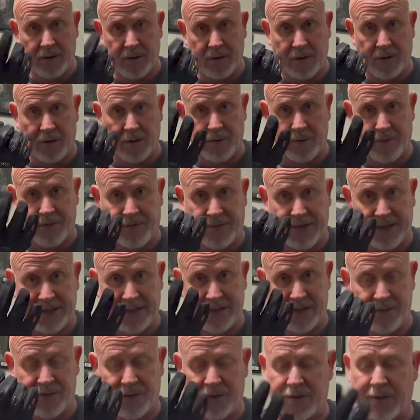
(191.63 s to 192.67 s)
or the
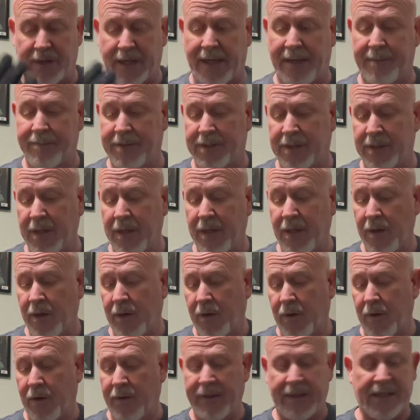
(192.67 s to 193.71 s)
reflective stripes
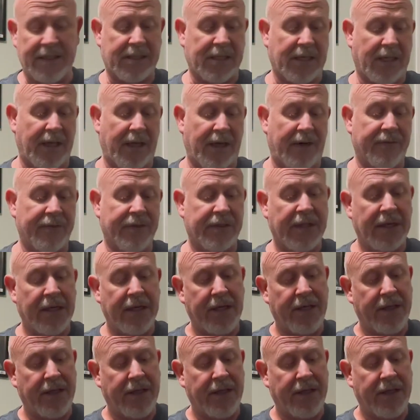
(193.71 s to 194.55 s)
on these gloves.